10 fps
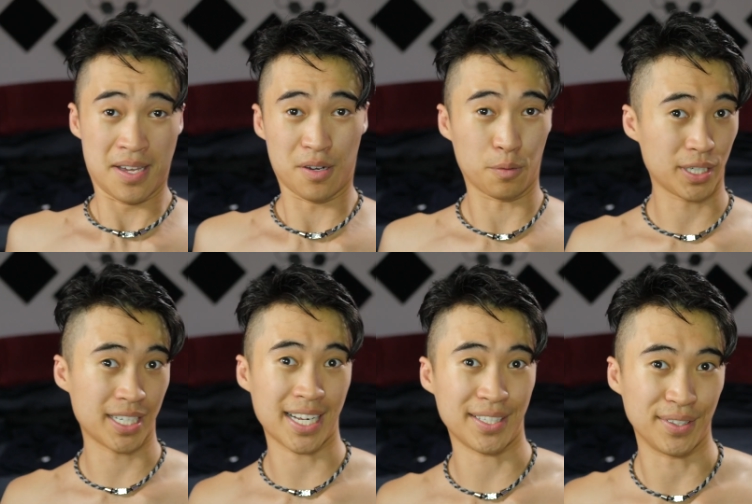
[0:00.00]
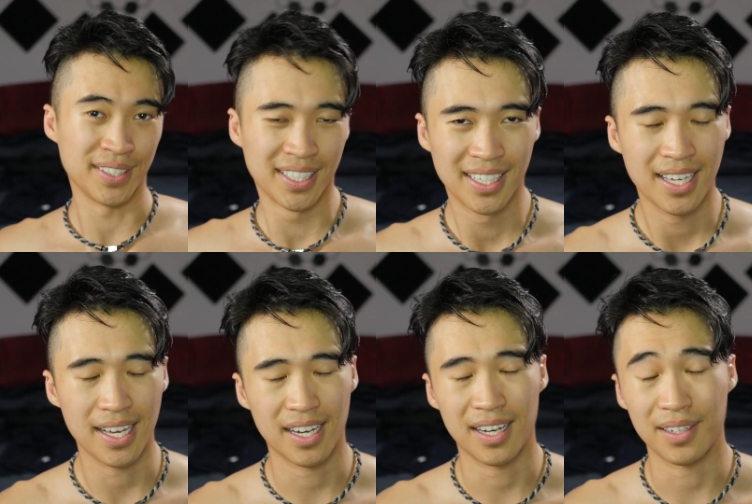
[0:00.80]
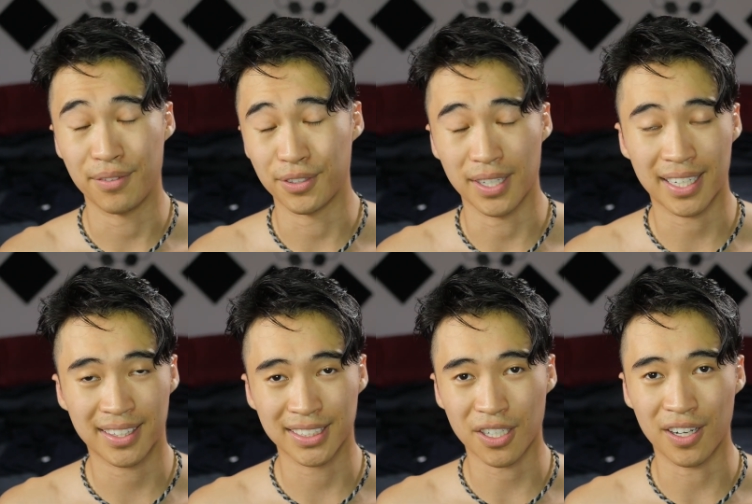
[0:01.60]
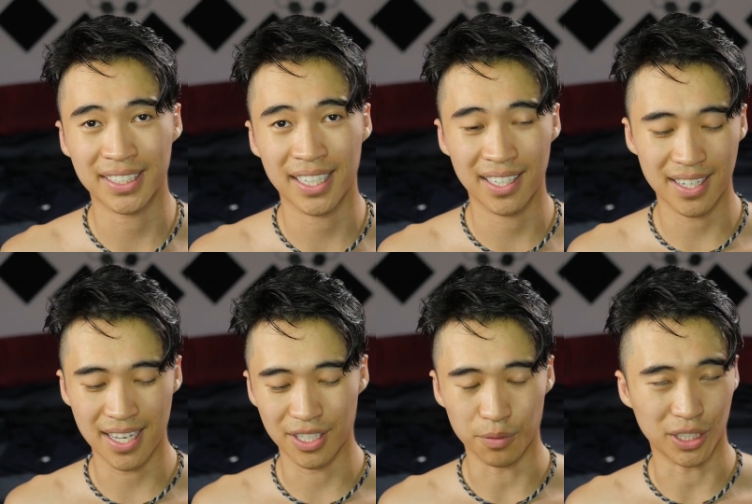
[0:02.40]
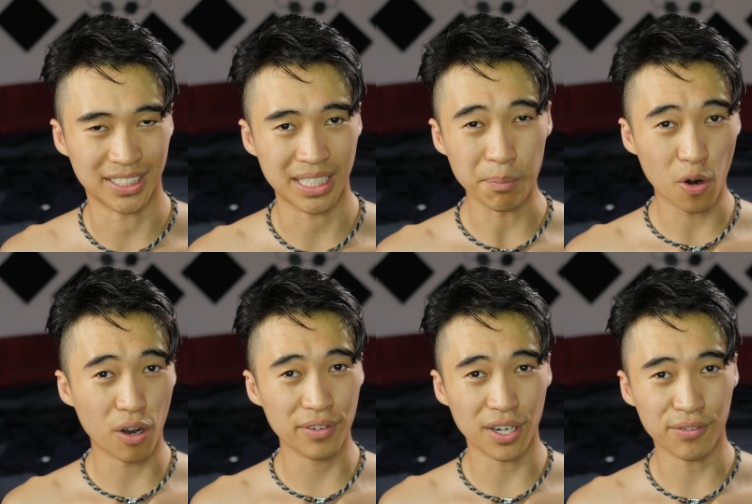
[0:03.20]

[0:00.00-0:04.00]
What did I do? If you like this content and you want to see more of it,